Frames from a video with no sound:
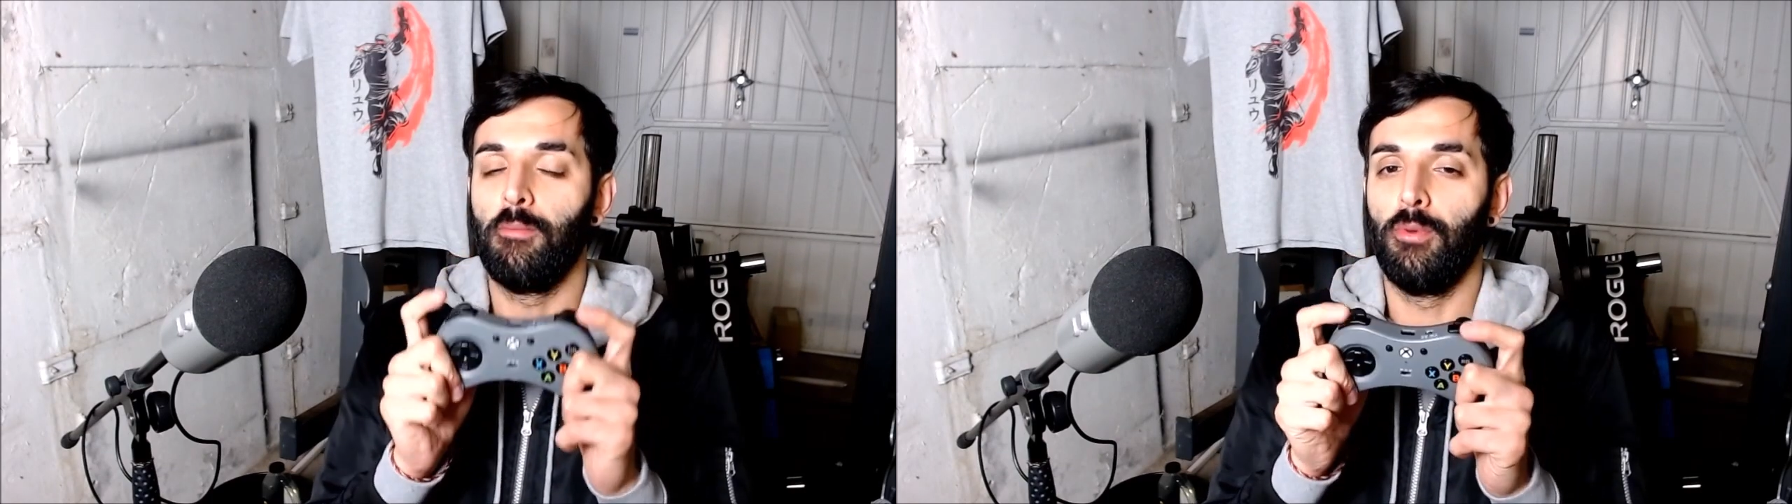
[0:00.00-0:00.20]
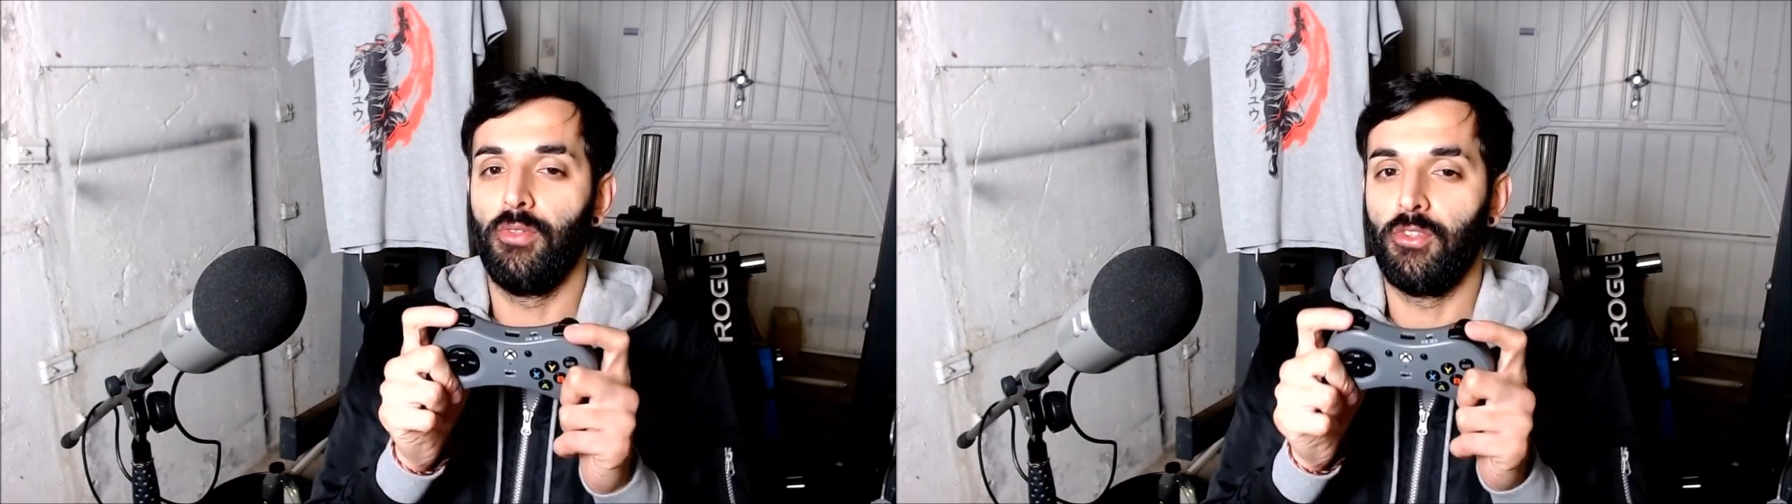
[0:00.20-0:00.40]

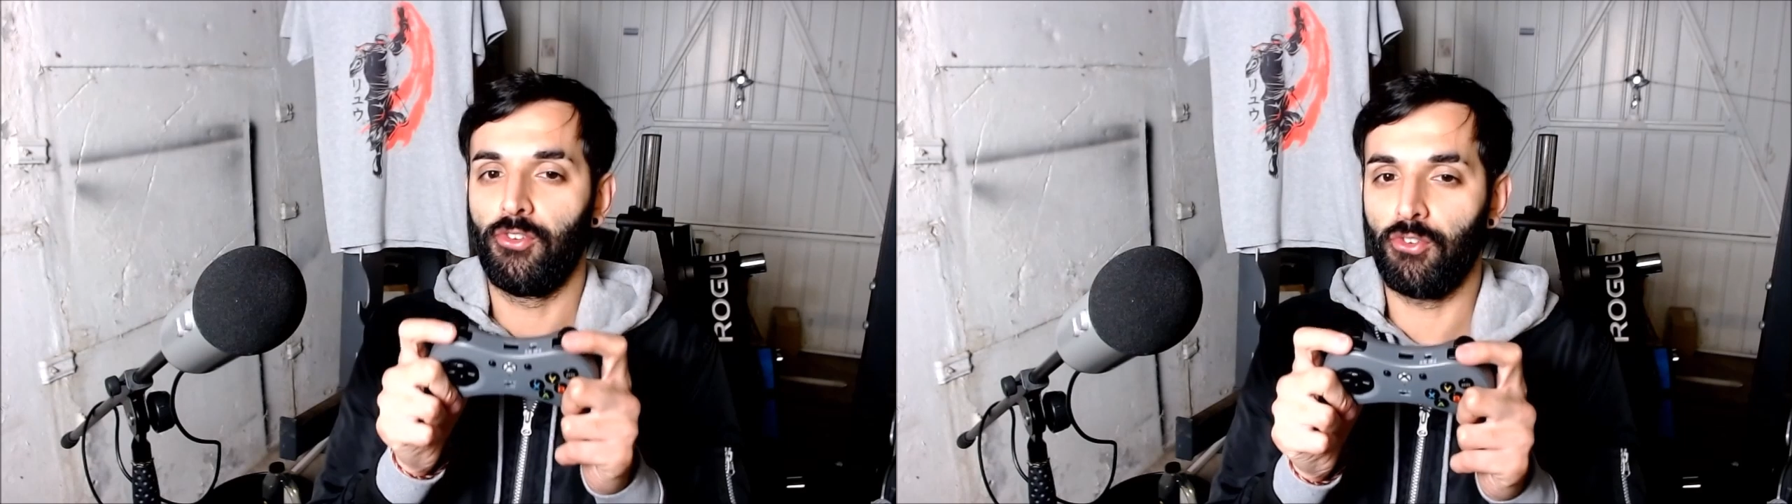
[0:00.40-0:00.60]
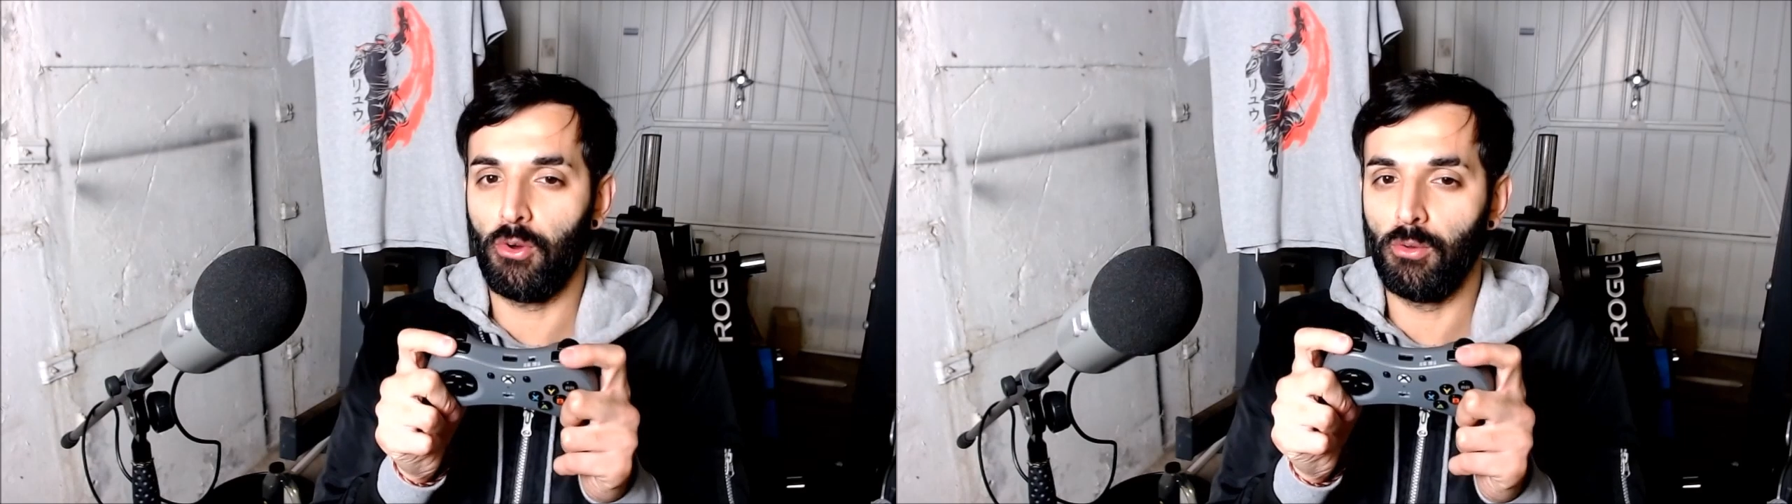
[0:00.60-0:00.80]
but the
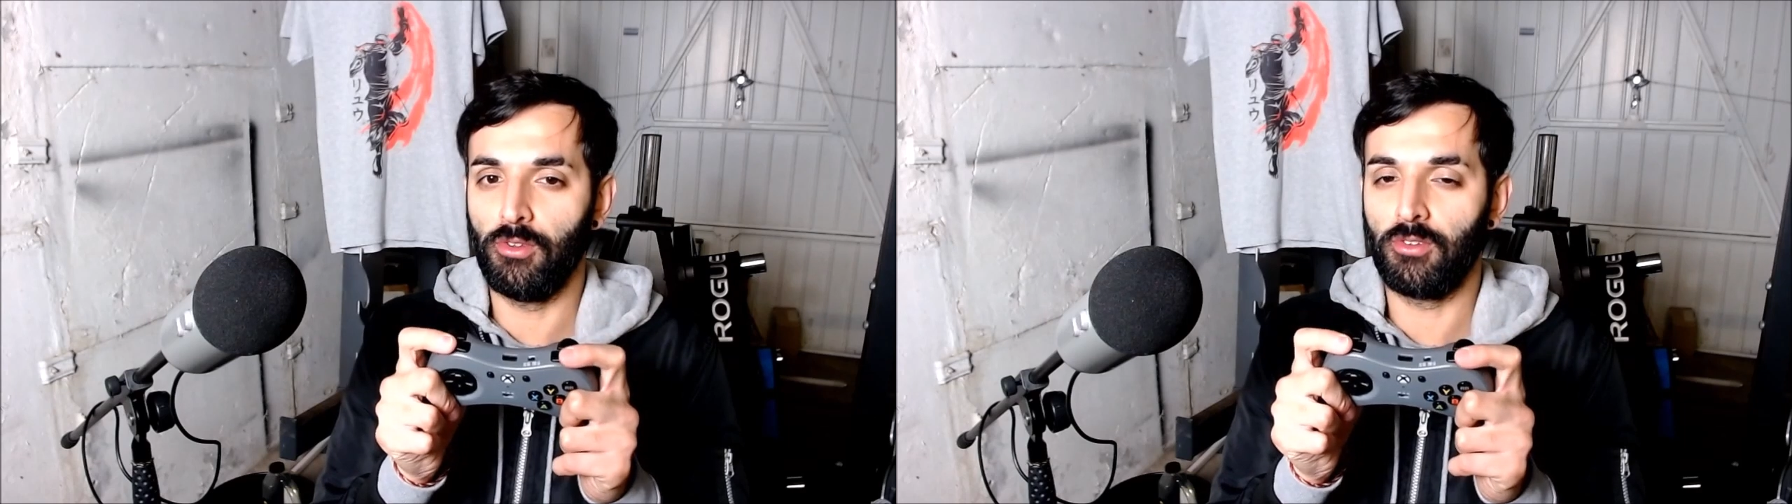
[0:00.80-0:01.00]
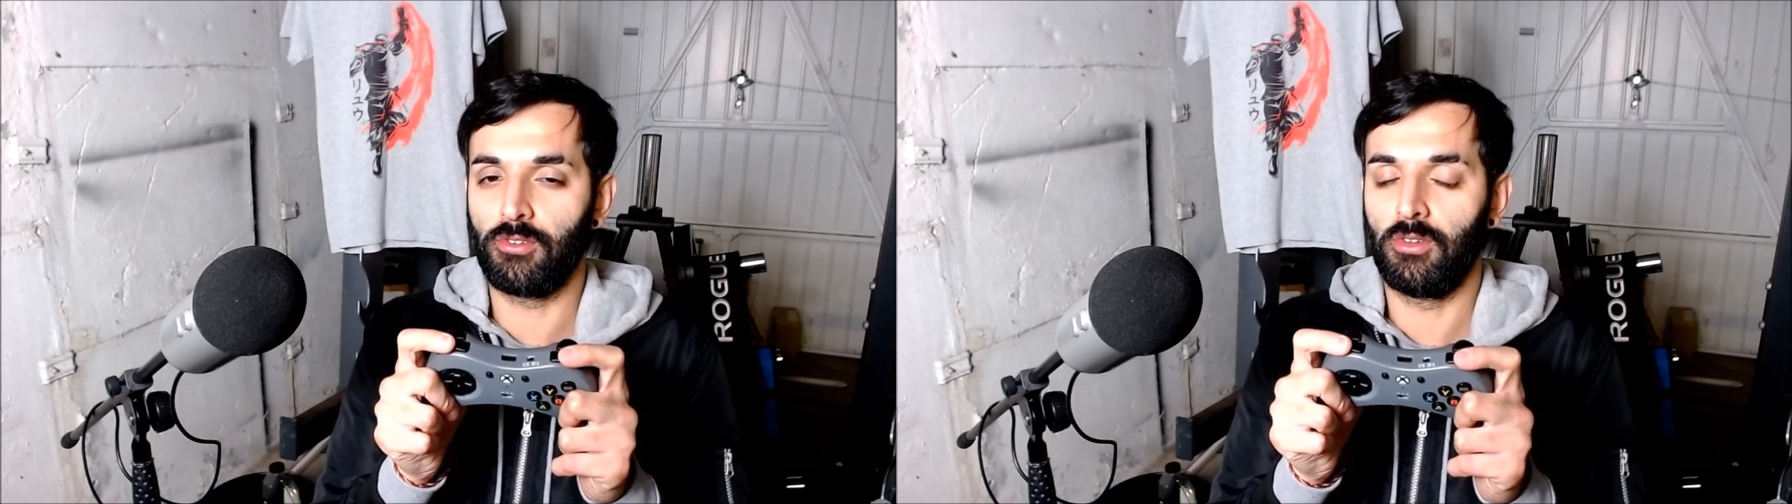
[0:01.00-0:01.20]
shoulders,